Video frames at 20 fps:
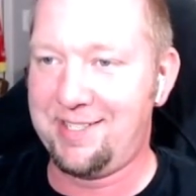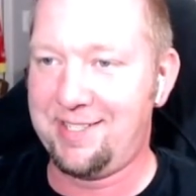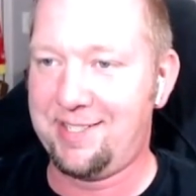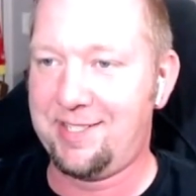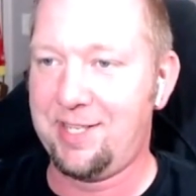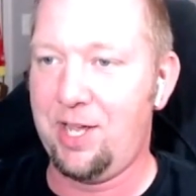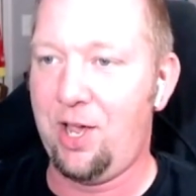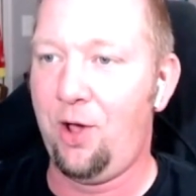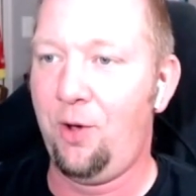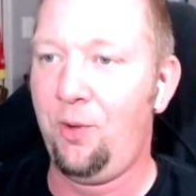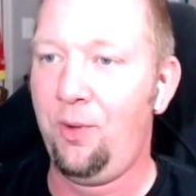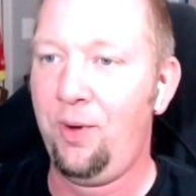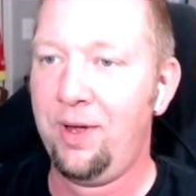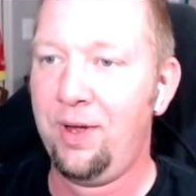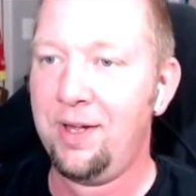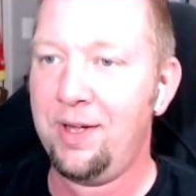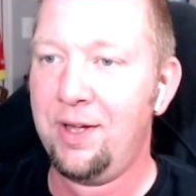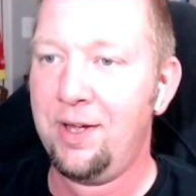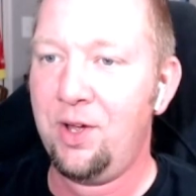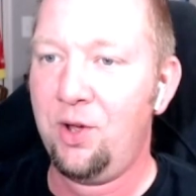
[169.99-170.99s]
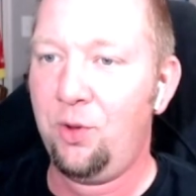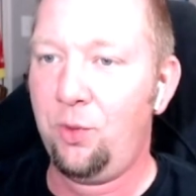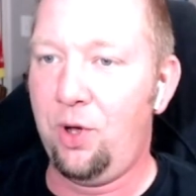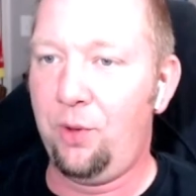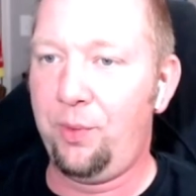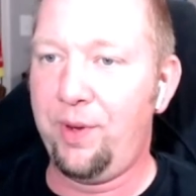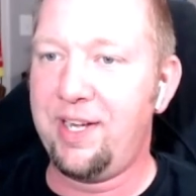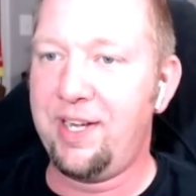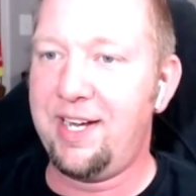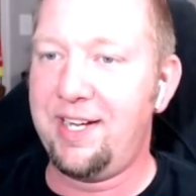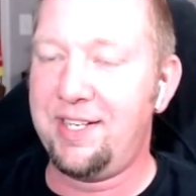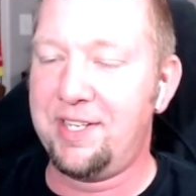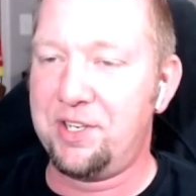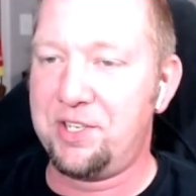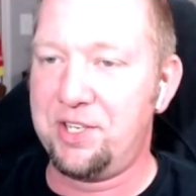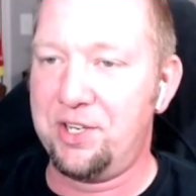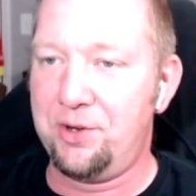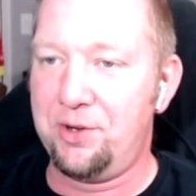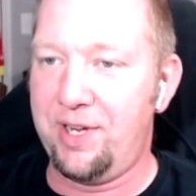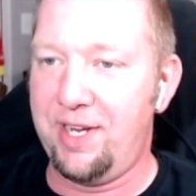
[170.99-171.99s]
So, what we need to
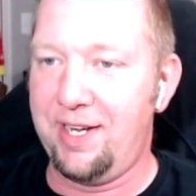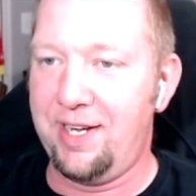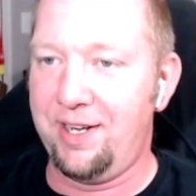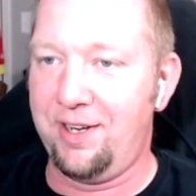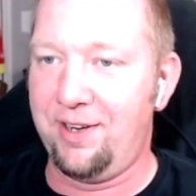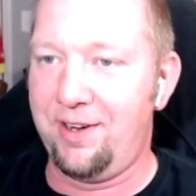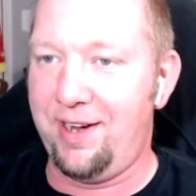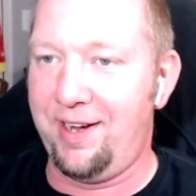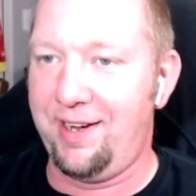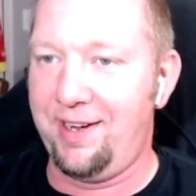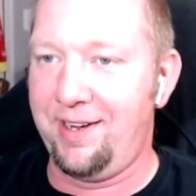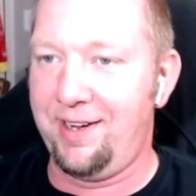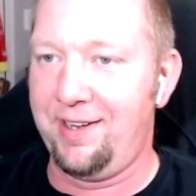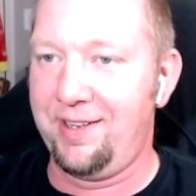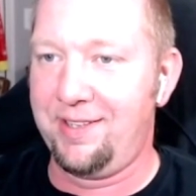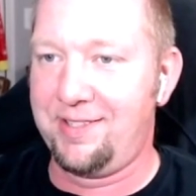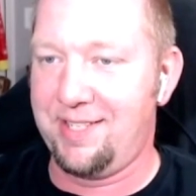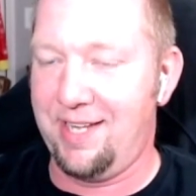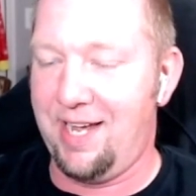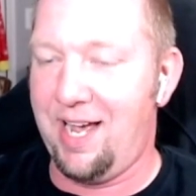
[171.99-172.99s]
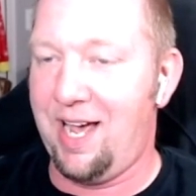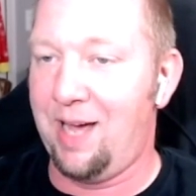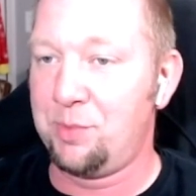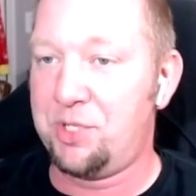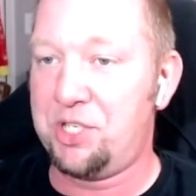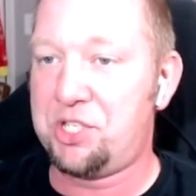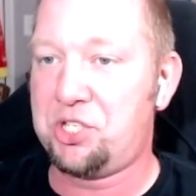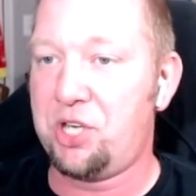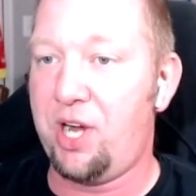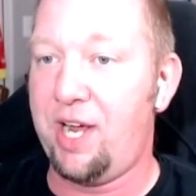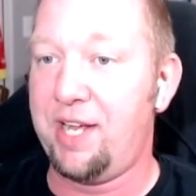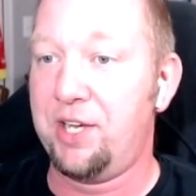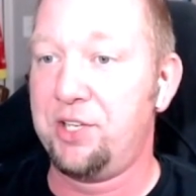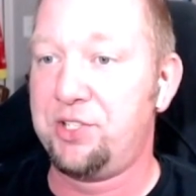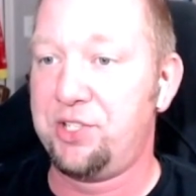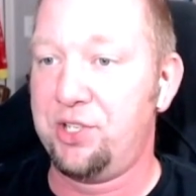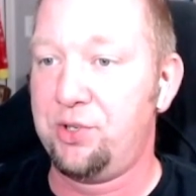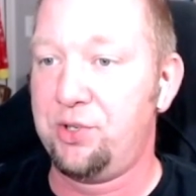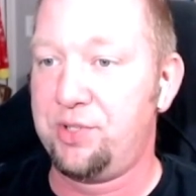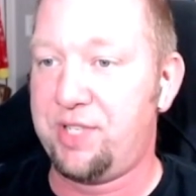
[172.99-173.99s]
do here is uh, I'm just trying to
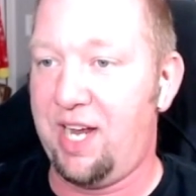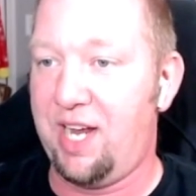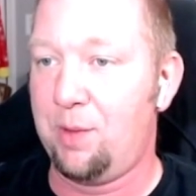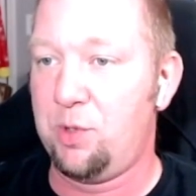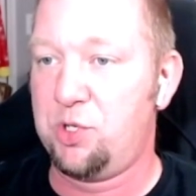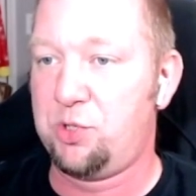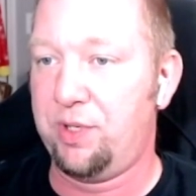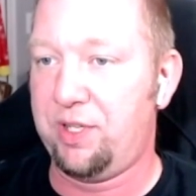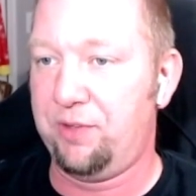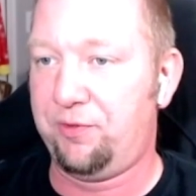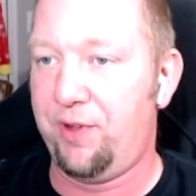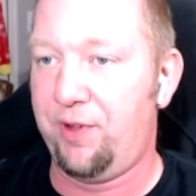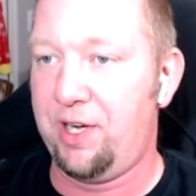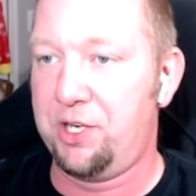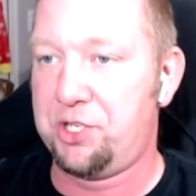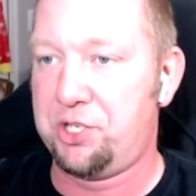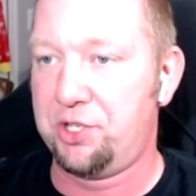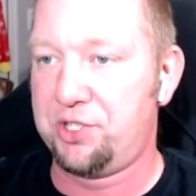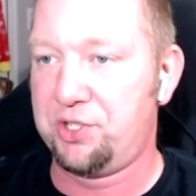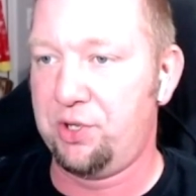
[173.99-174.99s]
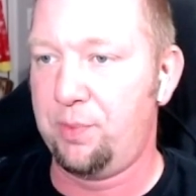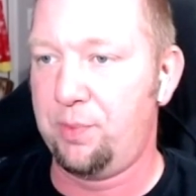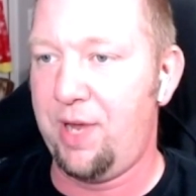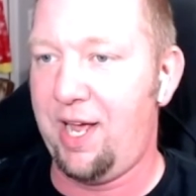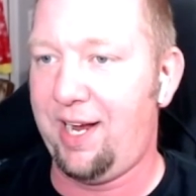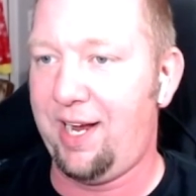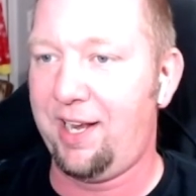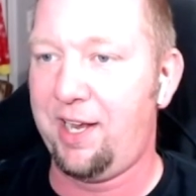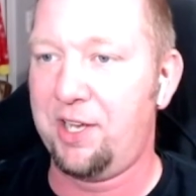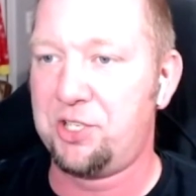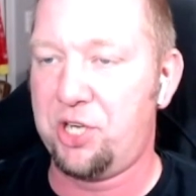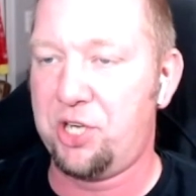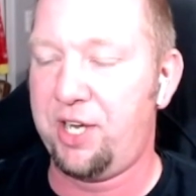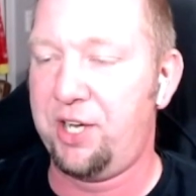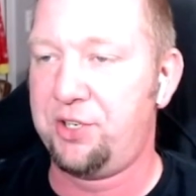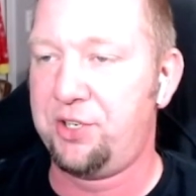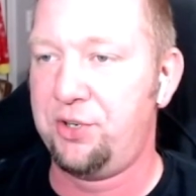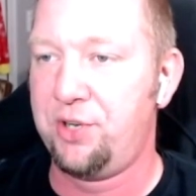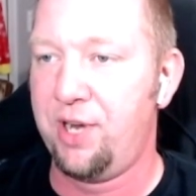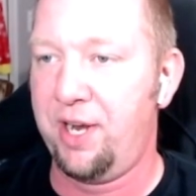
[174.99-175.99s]
do damage with the finisher, so I'm not going to try
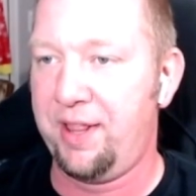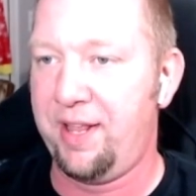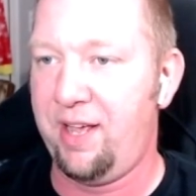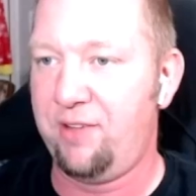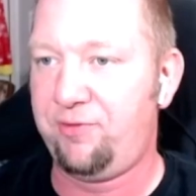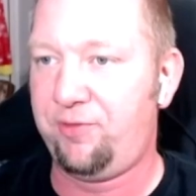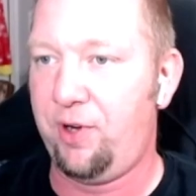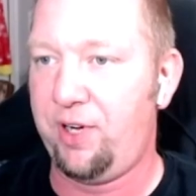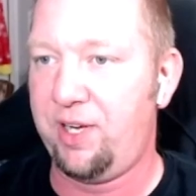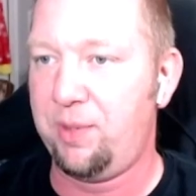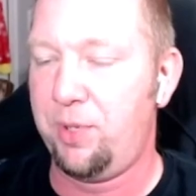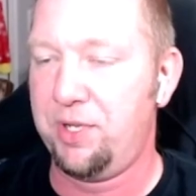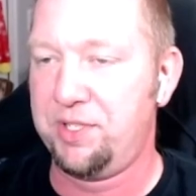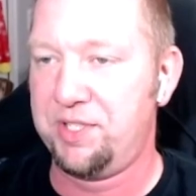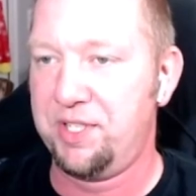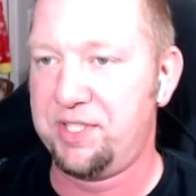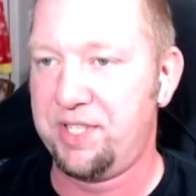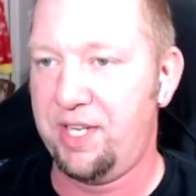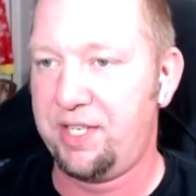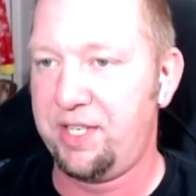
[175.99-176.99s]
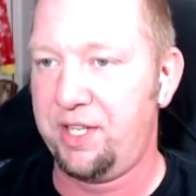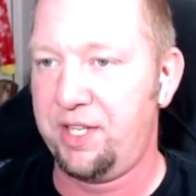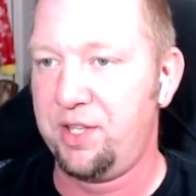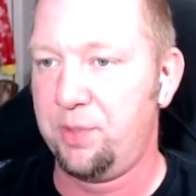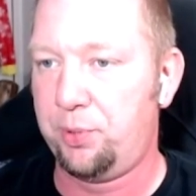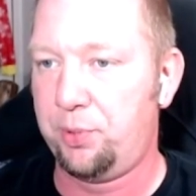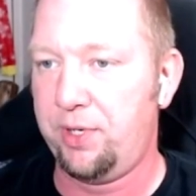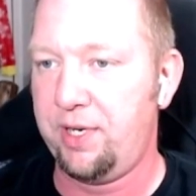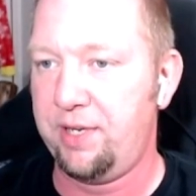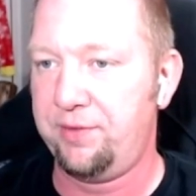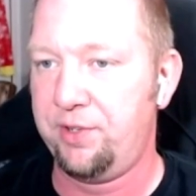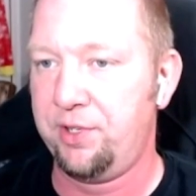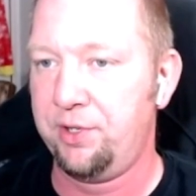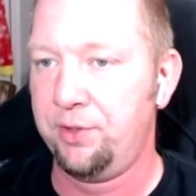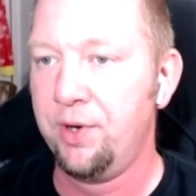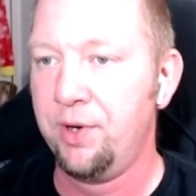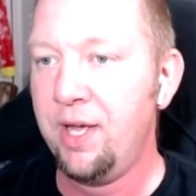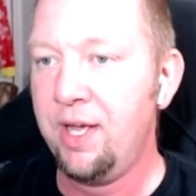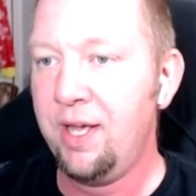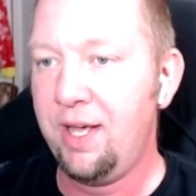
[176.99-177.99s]
to do none of that funny business I did in the
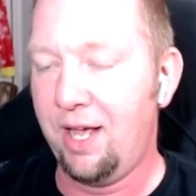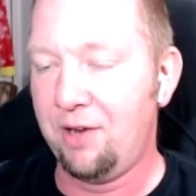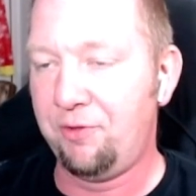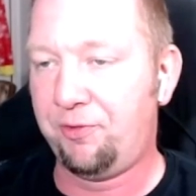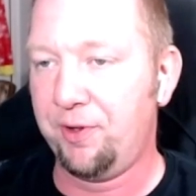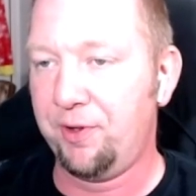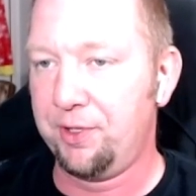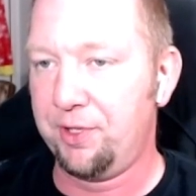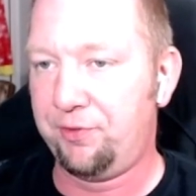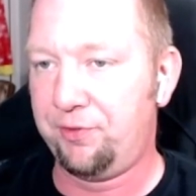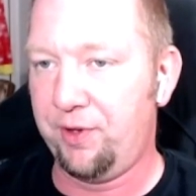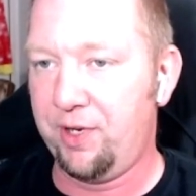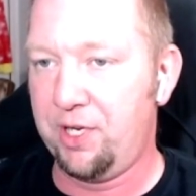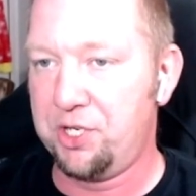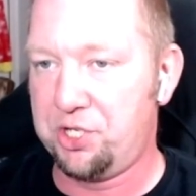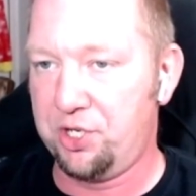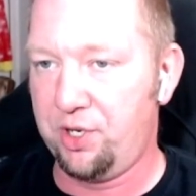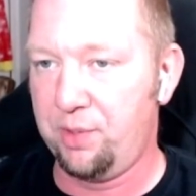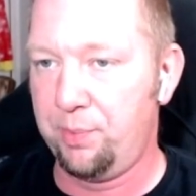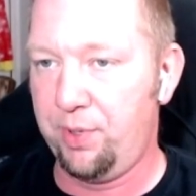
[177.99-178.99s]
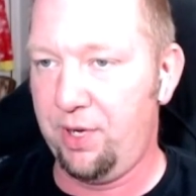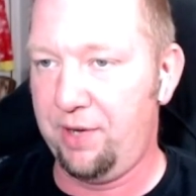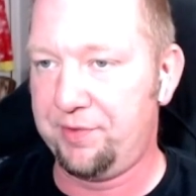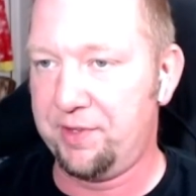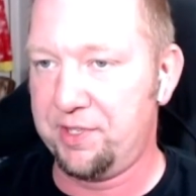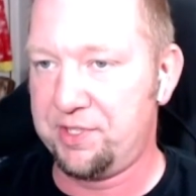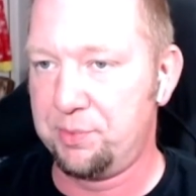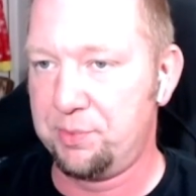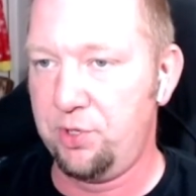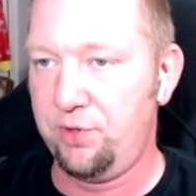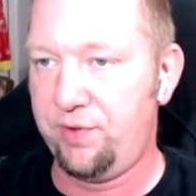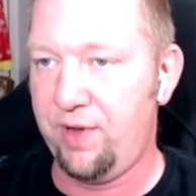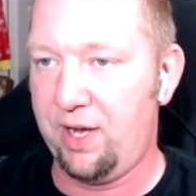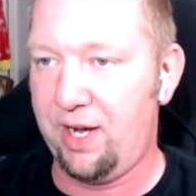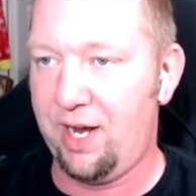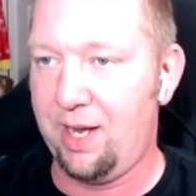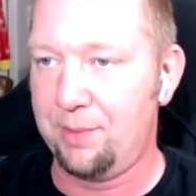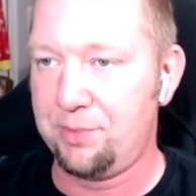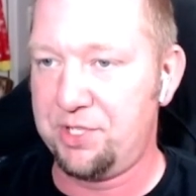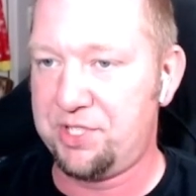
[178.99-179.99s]
preview and fill the finisher and buff this move
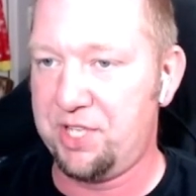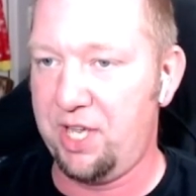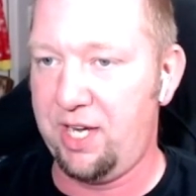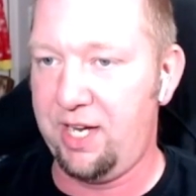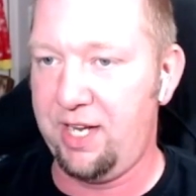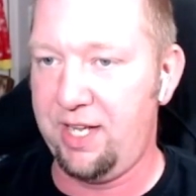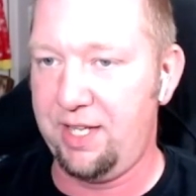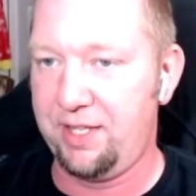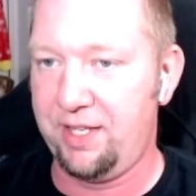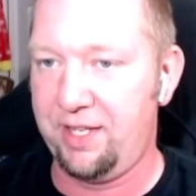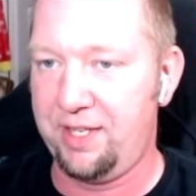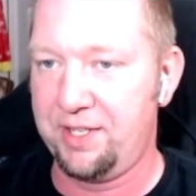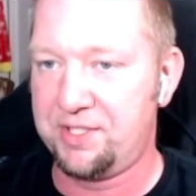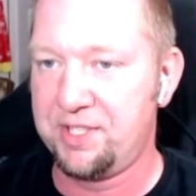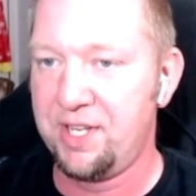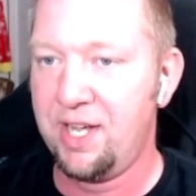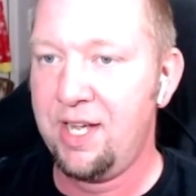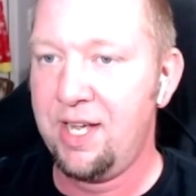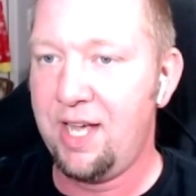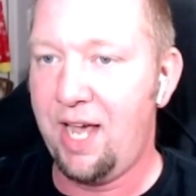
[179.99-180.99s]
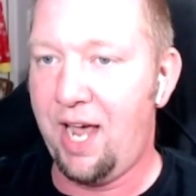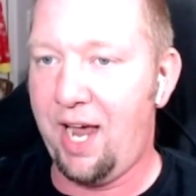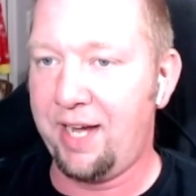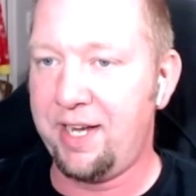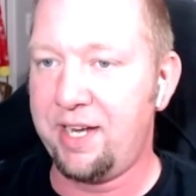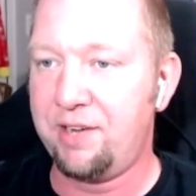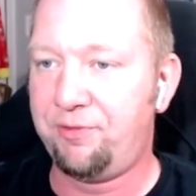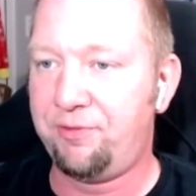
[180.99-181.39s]
out. I'm just going to hit this. I need